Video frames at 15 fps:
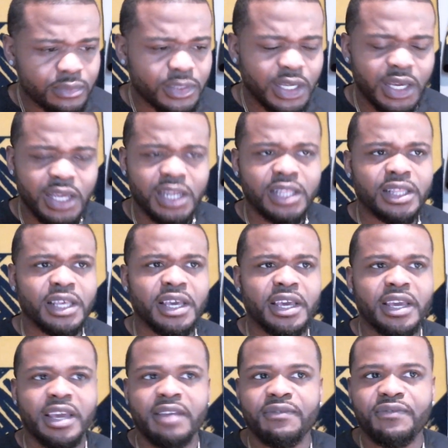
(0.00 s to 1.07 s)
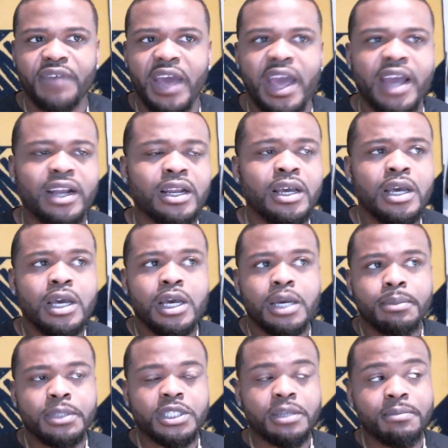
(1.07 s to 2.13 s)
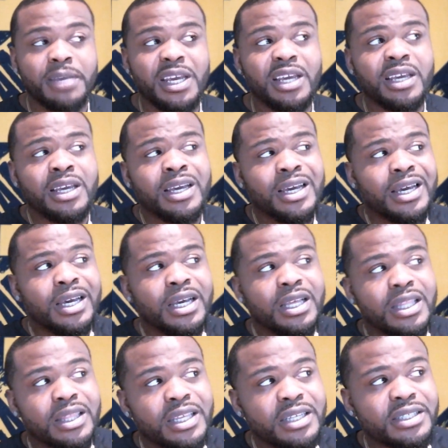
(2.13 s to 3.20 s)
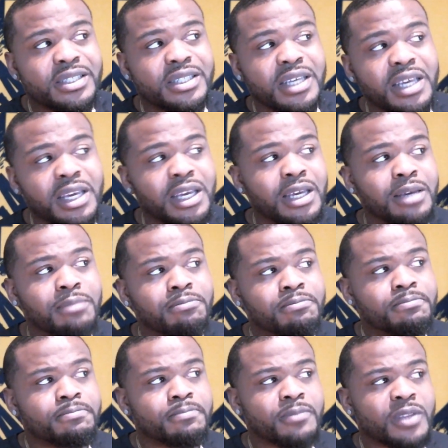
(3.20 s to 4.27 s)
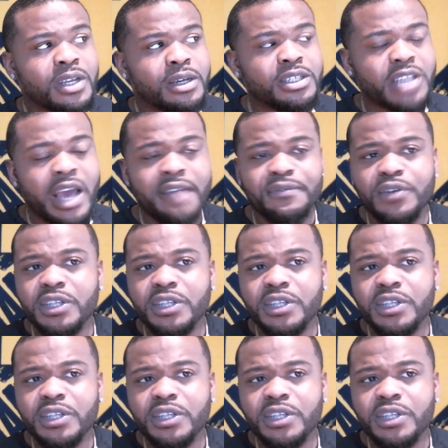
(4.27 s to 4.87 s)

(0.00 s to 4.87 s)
anything in fact, but to me, this team, because every